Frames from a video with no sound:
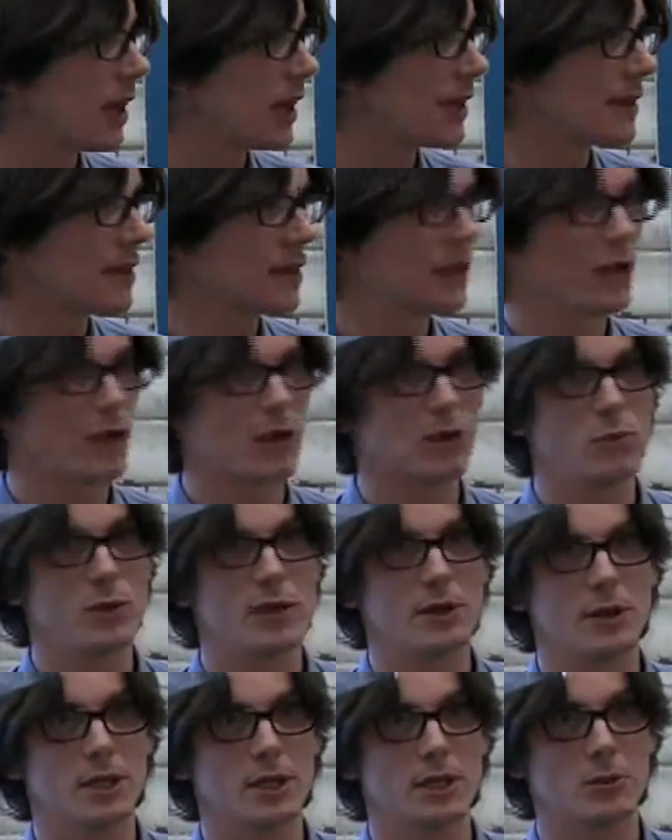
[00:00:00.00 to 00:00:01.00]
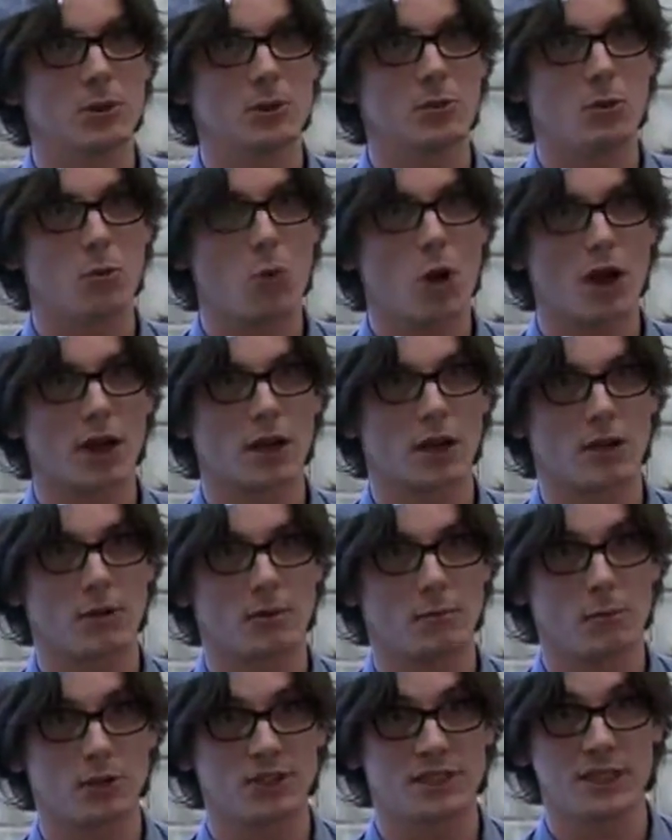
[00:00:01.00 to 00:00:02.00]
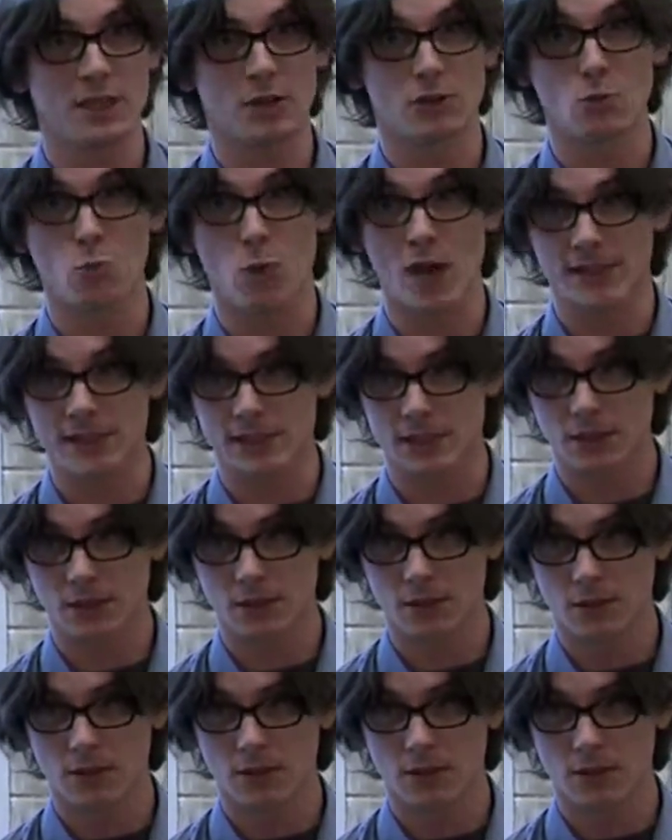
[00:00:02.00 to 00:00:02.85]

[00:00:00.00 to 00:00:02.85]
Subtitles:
I think we will work mostly on waste.